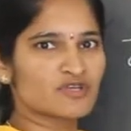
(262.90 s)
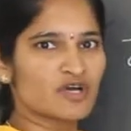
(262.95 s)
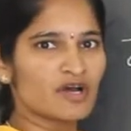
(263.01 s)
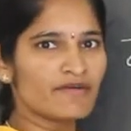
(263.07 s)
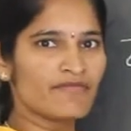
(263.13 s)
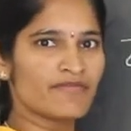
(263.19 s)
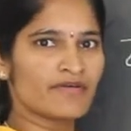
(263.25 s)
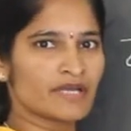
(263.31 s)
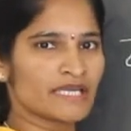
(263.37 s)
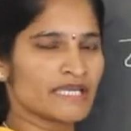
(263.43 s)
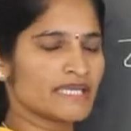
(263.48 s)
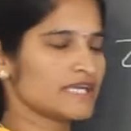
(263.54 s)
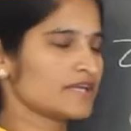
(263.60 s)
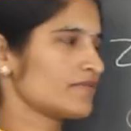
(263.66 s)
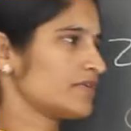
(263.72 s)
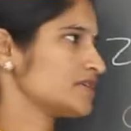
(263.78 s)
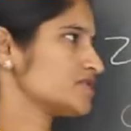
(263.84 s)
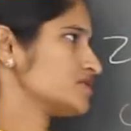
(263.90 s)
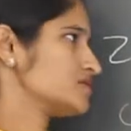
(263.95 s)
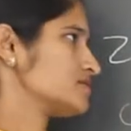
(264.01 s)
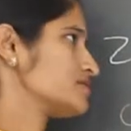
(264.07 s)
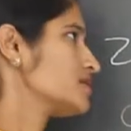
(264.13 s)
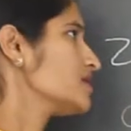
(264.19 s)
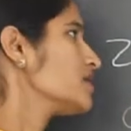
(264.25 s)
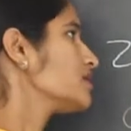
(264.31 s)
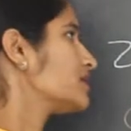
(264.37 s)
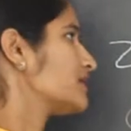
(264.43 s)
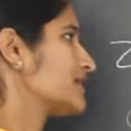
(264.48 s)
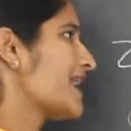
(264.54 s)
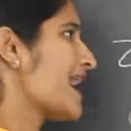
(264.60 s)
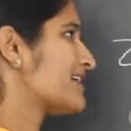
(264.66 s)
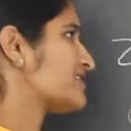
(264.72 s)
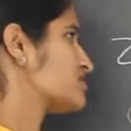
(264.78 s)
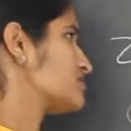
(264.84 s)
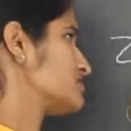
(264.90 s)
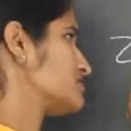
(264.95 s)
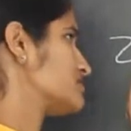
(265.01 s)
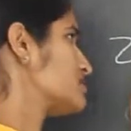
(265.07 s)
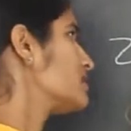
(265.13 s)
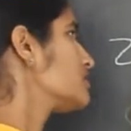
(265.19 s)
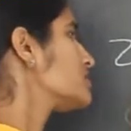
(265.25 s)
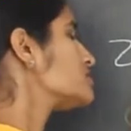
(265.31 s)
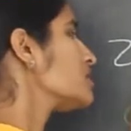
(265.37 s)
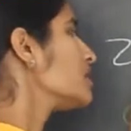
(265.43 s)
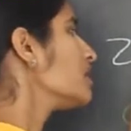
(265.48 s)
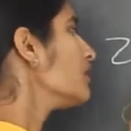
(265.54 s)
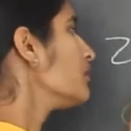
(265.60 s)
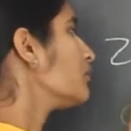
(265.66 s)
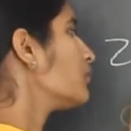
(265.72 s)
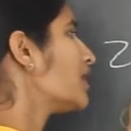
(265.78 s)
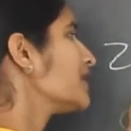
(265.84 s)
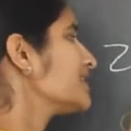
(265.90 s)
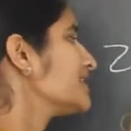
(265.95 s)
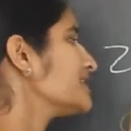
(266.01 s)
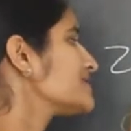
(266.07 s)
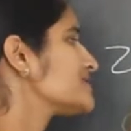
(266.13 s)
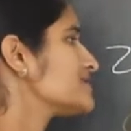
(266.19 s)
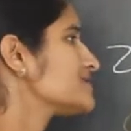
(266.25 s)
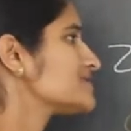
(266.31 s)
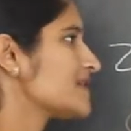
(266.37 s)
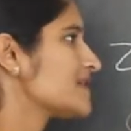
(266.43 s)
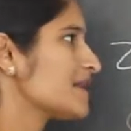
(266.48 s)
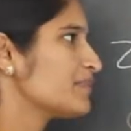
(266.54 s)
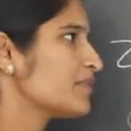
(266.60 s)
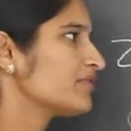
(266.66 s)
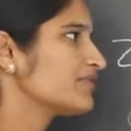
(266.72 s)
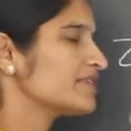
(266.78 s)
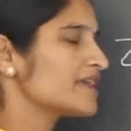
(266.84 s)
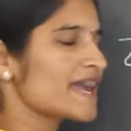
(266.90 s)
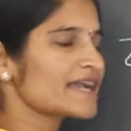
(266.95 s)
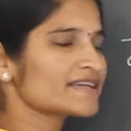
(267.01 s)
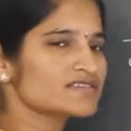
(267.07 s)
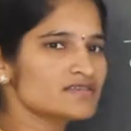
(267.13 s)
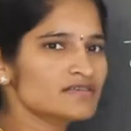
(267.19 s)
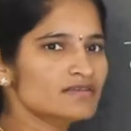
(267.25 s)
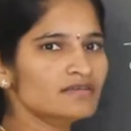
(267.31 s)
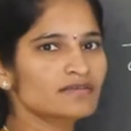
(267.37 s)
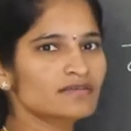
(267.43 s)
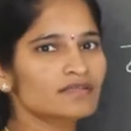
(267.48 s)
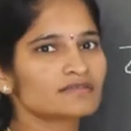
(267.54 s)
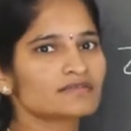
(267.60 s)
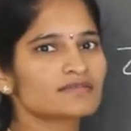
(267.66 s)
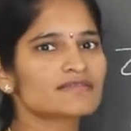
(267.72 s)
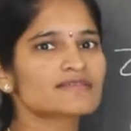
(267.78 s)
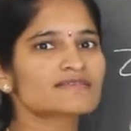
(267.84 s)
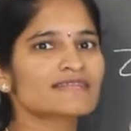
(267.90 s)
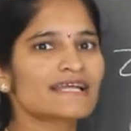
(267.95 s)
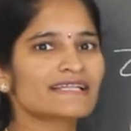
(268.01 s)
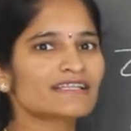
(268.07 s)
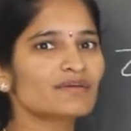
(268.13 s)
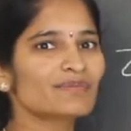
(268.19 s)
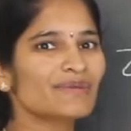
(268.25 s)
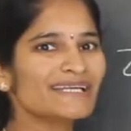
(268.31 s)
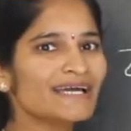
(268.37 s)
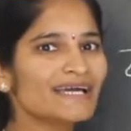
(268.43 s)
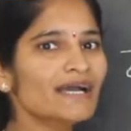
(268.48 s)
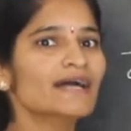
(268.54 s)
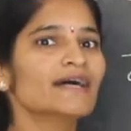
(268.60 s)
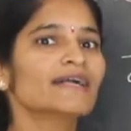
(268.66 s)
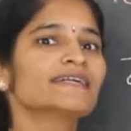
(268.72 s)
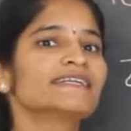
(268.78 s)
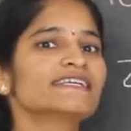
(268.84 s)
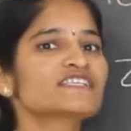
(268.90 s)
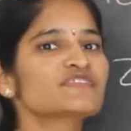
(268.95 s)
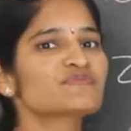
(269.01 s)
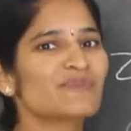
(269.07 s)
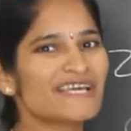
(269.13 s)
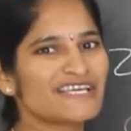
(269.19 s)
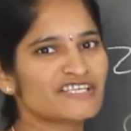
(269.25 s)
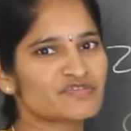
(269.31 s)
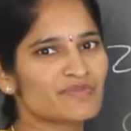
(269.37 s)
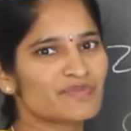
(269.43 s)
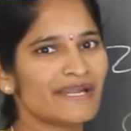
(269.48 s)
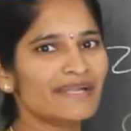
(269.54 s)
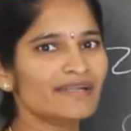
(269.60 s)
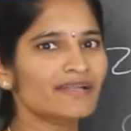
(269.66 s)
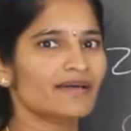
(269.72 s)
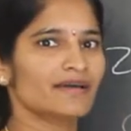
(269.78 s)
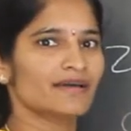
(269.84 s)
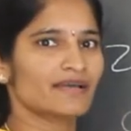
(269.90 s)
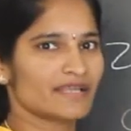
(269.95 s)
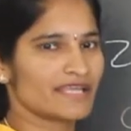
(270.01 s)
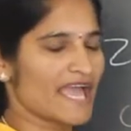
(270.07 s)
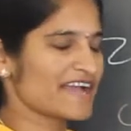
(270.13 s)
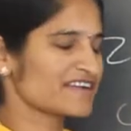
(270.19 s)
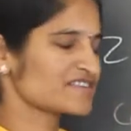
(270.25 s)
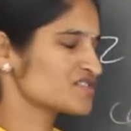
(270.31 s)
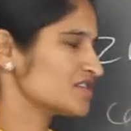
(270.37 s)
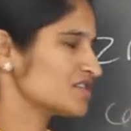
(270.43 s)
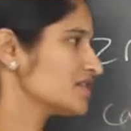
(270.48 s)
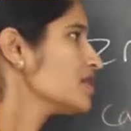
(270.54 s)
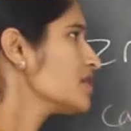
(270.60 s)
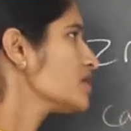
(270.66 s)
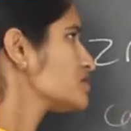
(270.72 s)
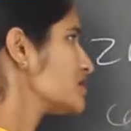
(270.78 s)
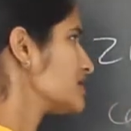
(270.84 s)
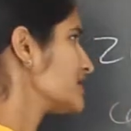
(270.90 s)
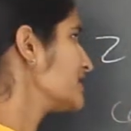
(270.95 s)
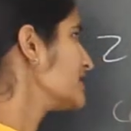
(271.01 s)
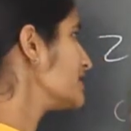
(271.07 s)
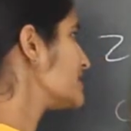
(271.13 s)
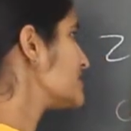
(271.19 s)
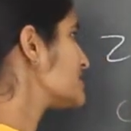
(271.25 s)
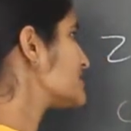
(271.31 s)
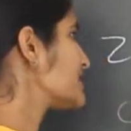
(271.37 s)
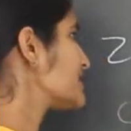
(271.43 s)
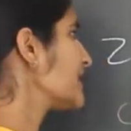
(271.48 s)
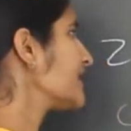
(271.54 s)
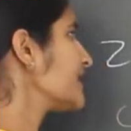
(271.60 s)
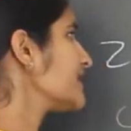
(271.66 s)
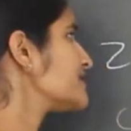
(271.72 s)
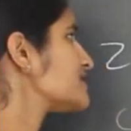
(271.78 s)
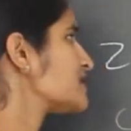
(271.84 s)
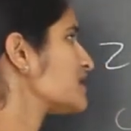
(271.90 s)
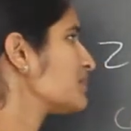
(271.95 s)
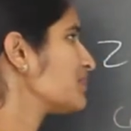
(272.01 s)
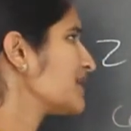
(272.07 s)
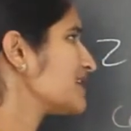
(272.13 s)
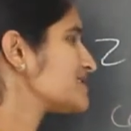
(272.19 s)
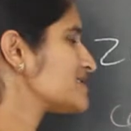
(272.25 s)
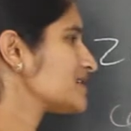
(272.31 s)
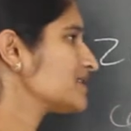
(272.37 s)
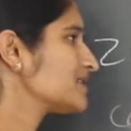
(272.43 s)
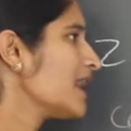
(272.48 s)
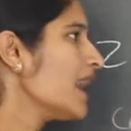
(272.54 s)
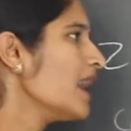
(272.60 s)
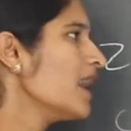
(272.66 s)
of equations, reactions. So what is this type of reaction? This is nothing but a displacement reaction. So in the zinc is replacing the